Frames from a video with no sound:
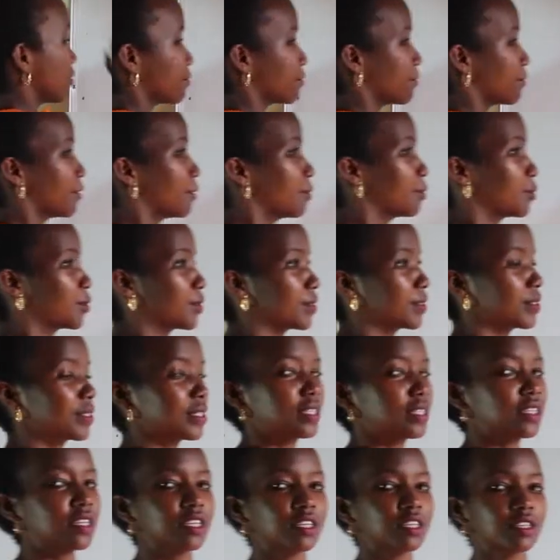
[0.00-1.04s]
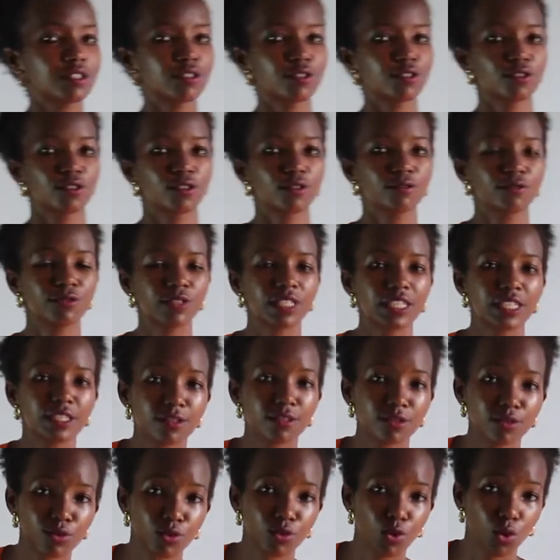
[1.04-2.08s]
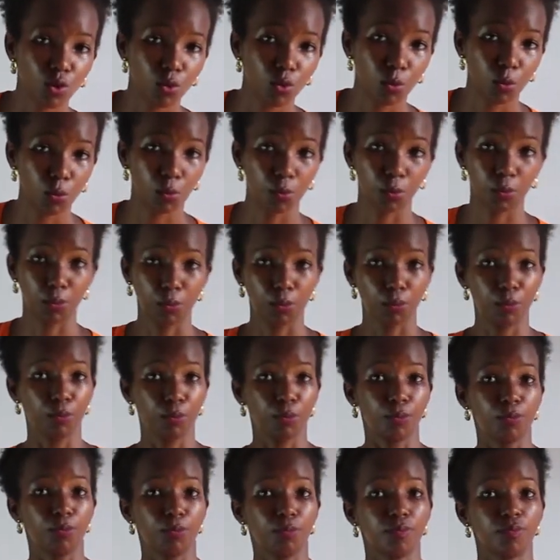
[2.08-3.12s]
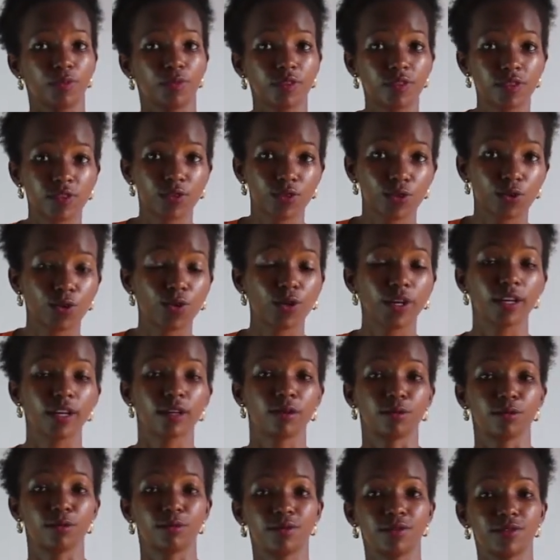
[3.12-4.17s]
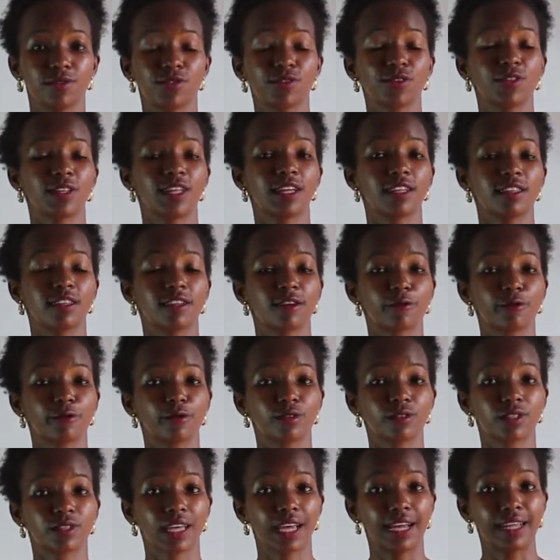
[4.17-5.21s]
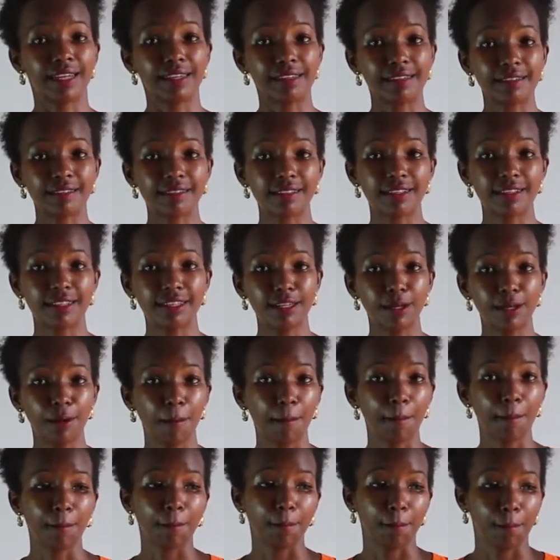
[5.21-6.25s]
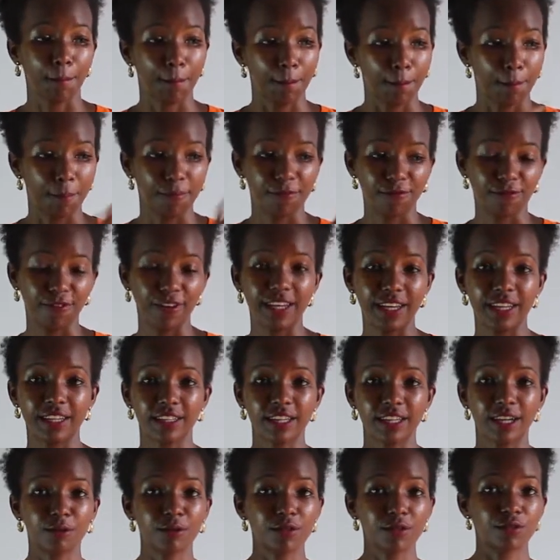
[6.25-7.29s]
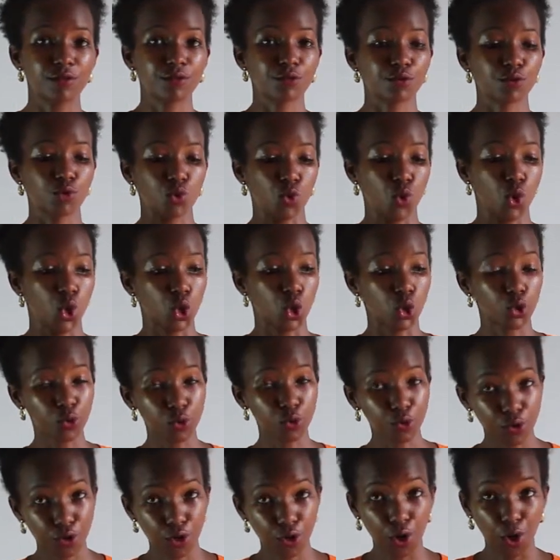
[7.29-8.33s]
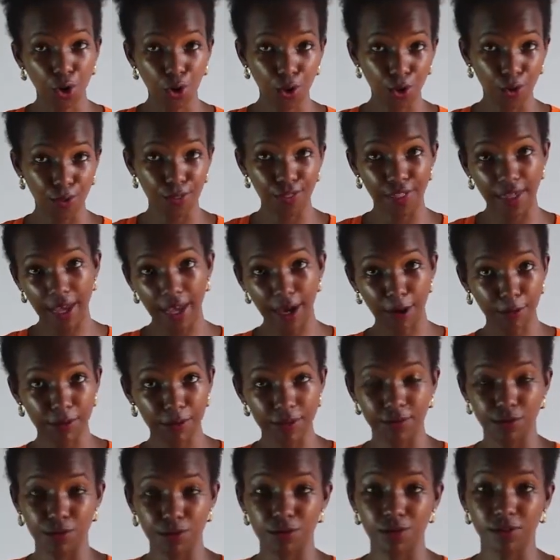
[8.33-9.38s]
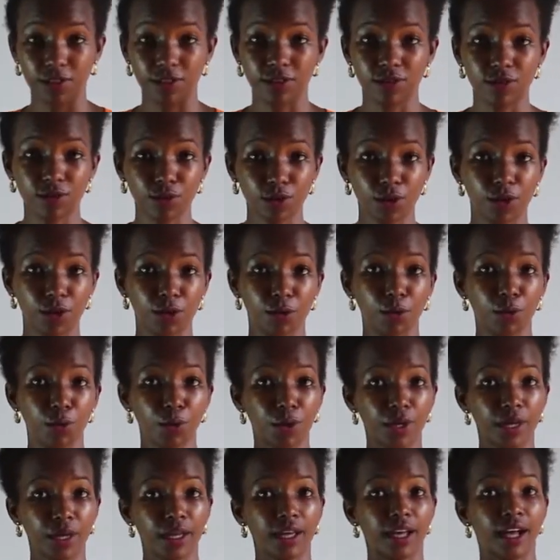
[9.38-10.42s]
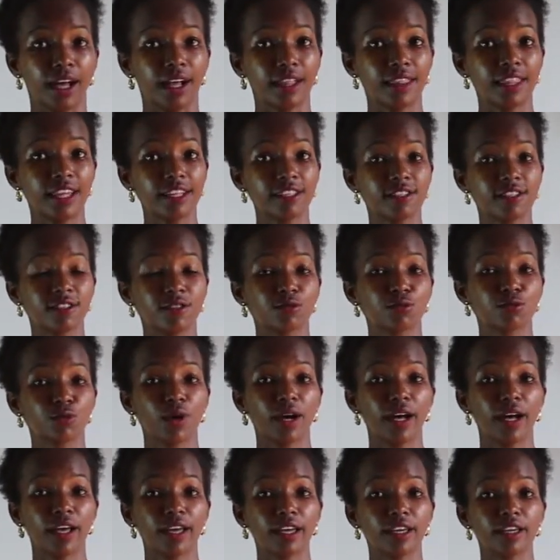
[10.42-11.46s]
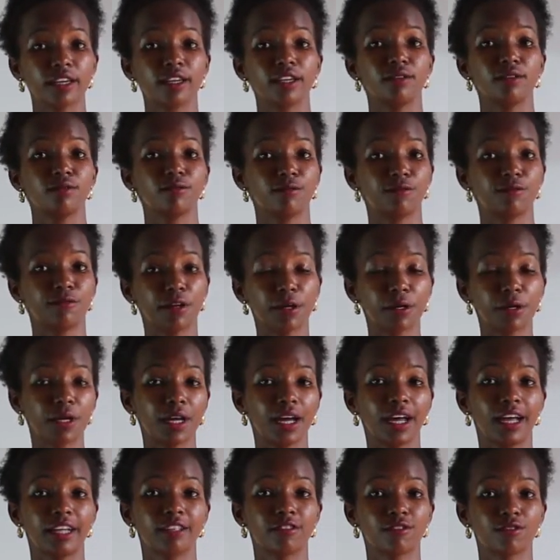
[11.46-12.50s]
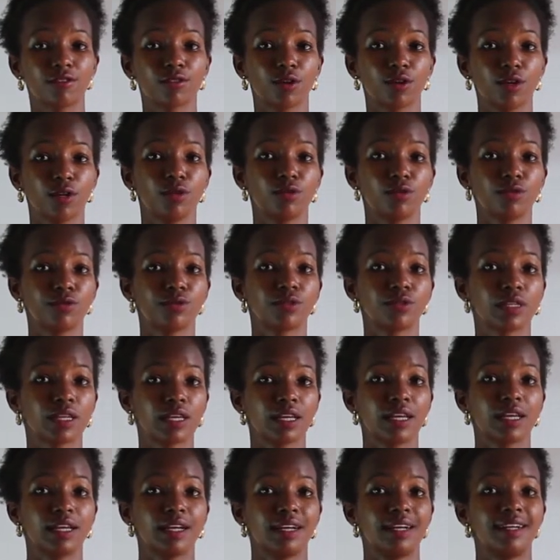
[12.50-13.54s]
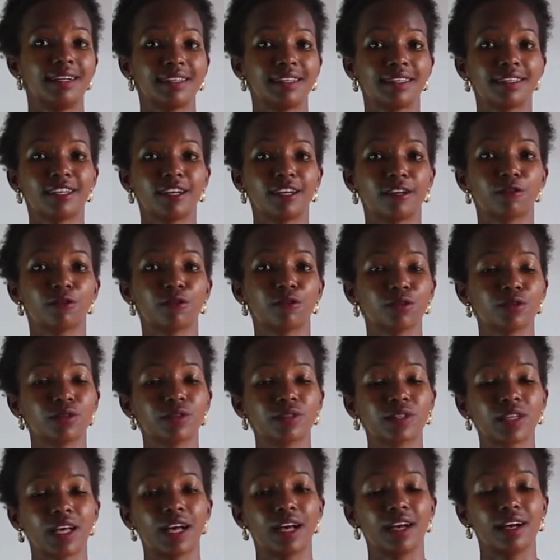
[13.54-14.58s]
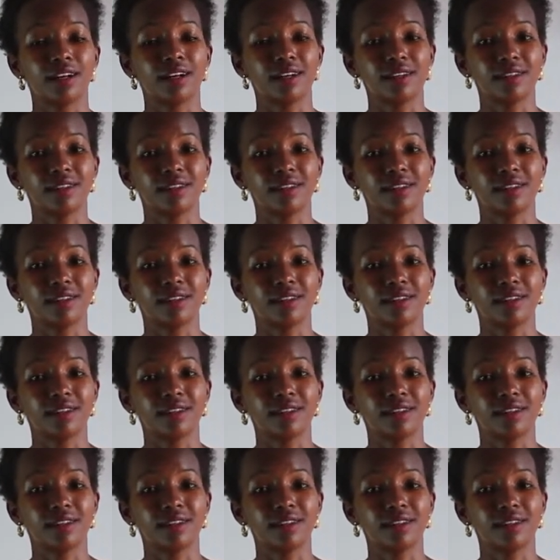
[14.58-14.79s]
foremost, it softens soil so that the roots can easily find their way through, grow their way through the soil. That is why in very hard soils, the roots are,